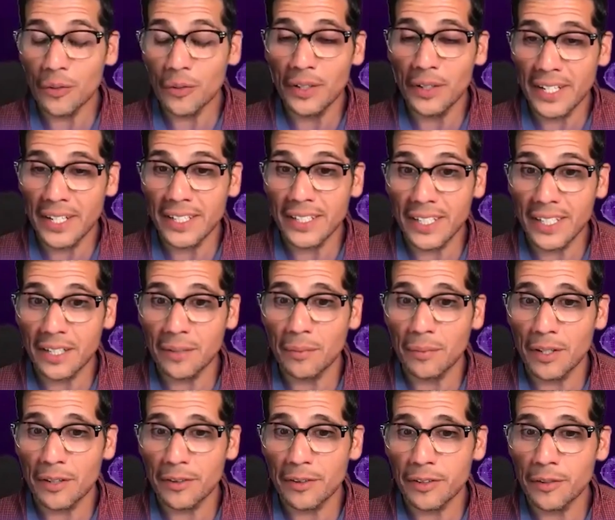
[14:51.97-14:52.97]
$199 a
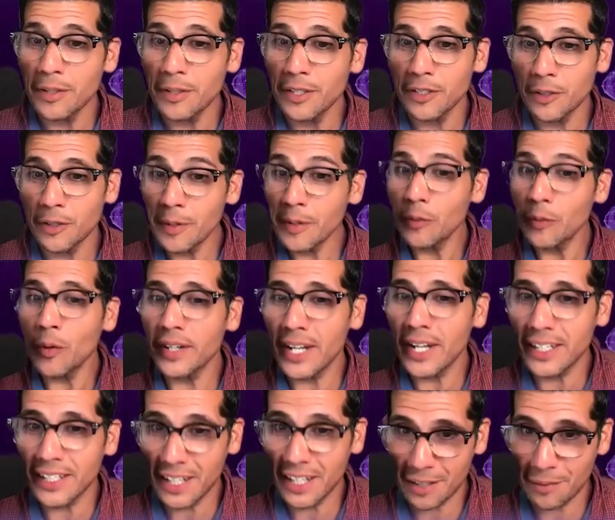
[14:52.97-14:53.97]
month. You mean
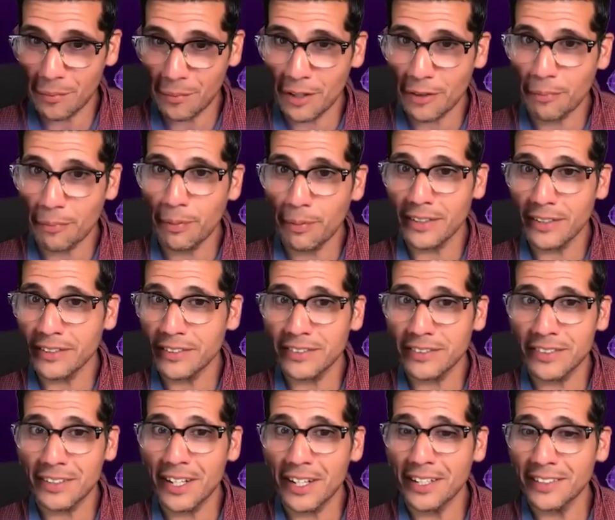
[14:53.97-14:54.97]
$199 a month
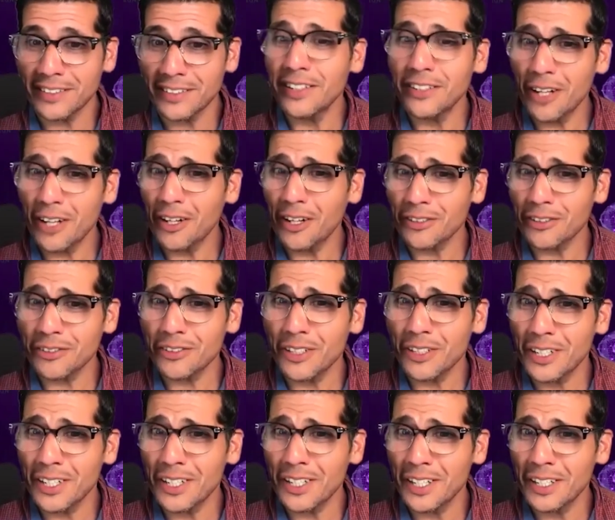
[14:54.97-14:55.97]
plus
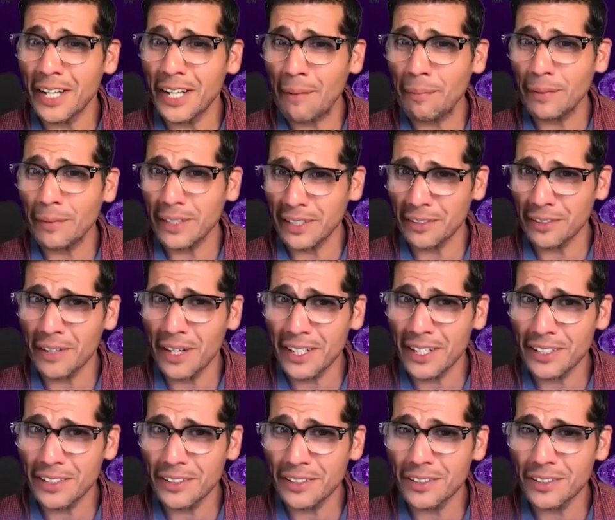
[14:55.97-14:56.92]
$10 an application, right?